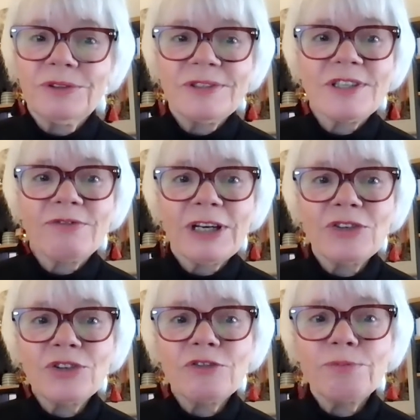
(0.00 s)
He's the
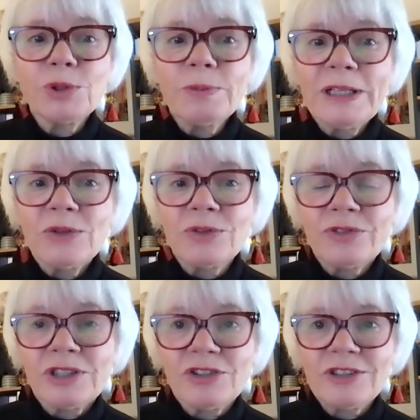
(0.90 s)
founder of Bluebell
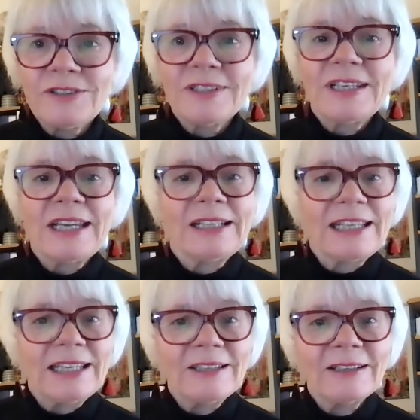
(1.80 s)
Orphanage in
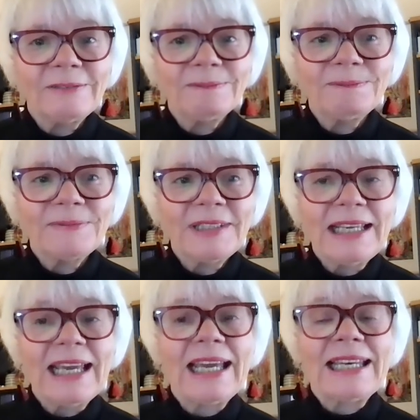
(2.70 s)
Kenya,
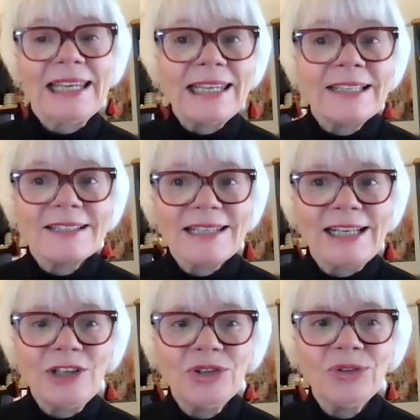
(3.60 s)
and he can
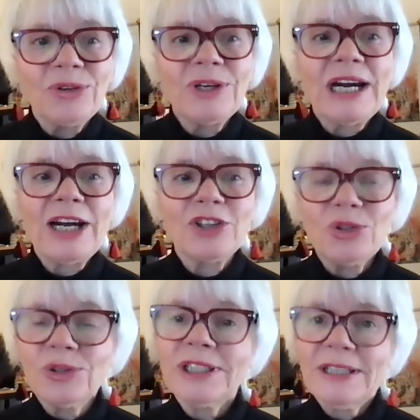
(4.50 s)
tell you how
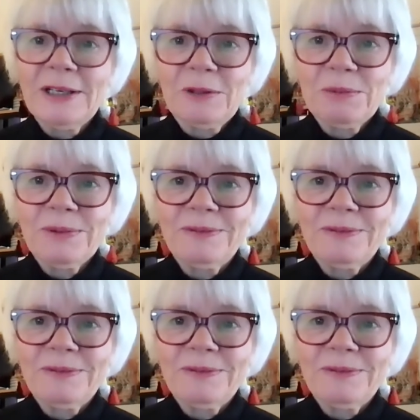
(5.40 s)
you can help.